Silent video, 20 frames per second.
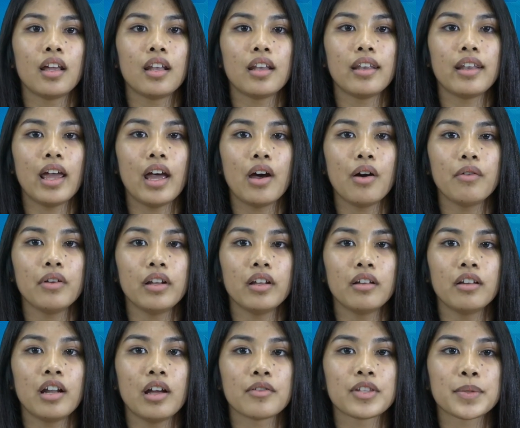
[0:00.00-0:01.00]
Now an
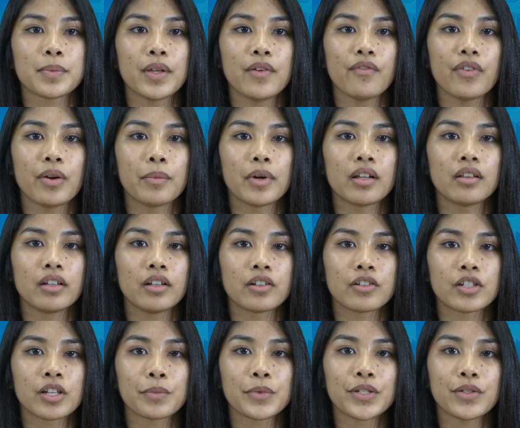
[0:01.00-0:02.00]
announcement from our
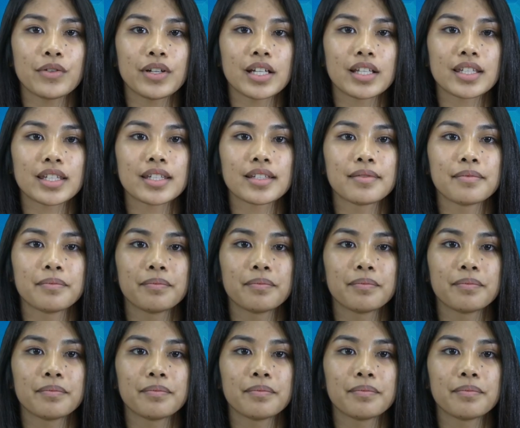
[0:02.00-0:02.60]
leadership students.